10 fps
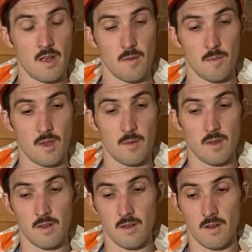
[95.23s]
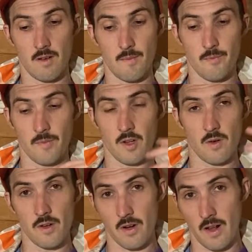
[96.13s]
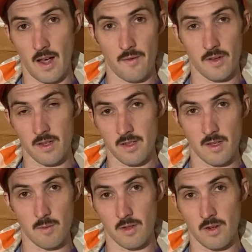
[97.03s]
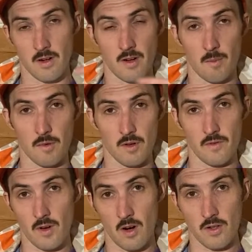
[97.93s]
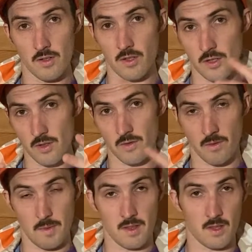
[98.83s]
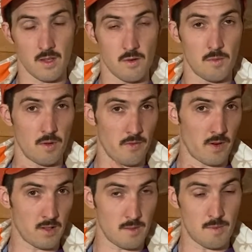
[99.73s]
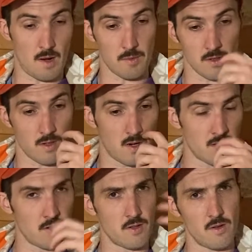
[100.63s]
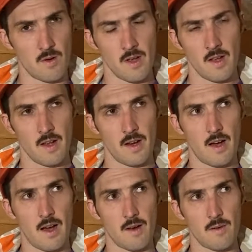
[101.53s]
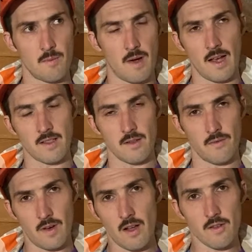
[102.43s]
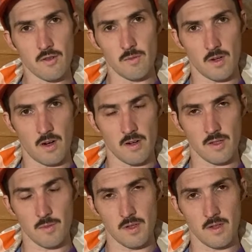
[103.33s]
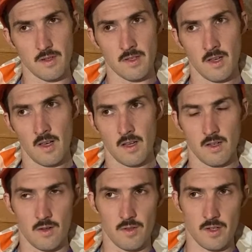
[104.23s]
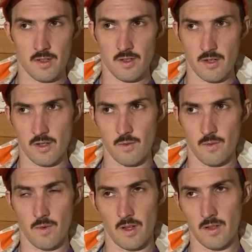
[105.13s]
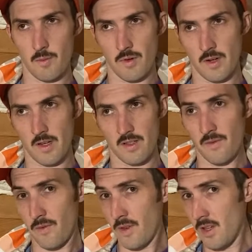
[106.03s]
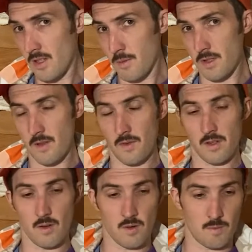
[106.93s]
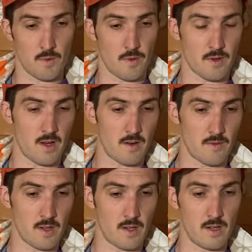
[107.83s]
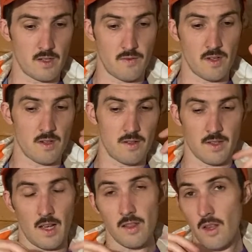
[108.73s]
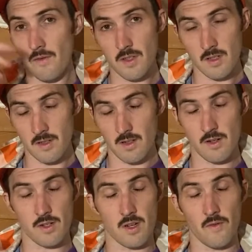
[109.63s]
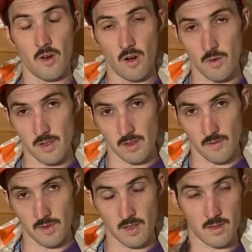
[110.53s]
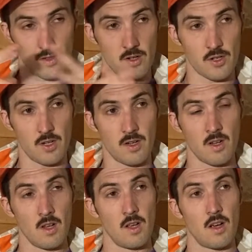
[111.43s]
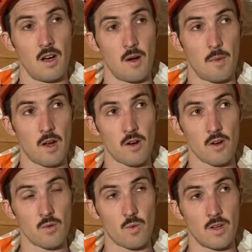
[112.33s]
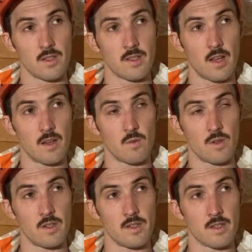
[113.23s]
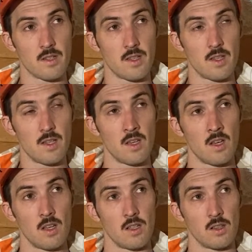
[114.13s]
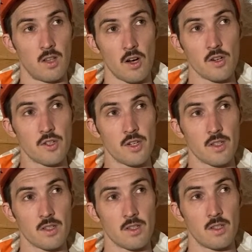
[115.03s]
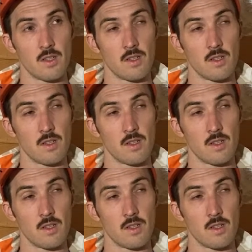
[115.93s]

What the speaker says: maybe, you're going to have like a similar number of cars to choose from. I think they were both fairly popular cars, although not massive volume cars, because, the Excursion and the Prius V specifically were both kind of like niche vehicles. I love the Excursion. I've always loved the Excursion. I heard once that it was the largest